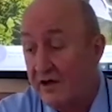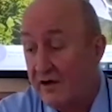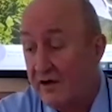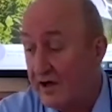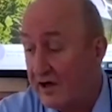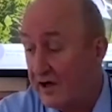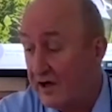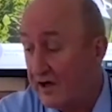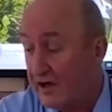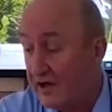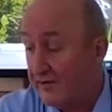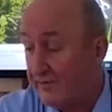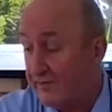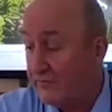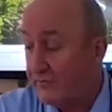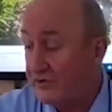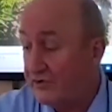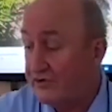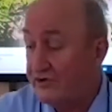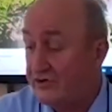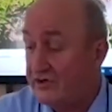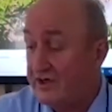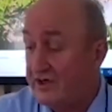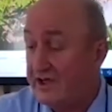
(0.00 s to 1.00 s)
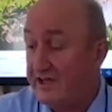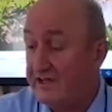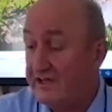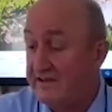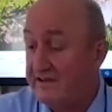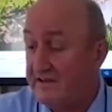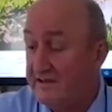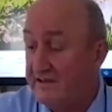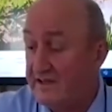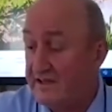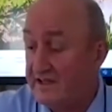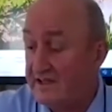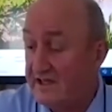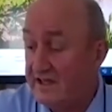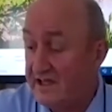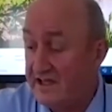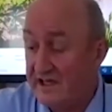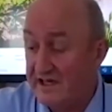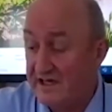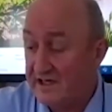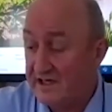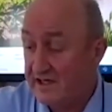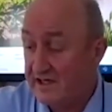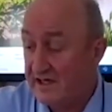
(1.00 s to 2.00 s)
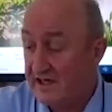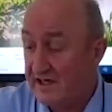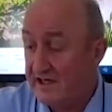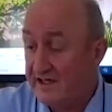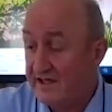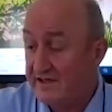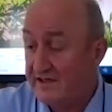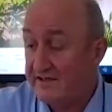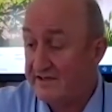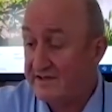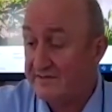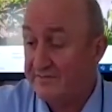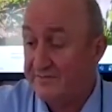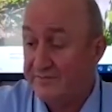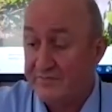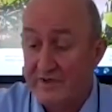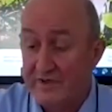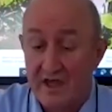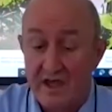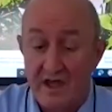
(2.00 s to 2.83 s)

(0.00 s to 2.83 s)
what you can see here is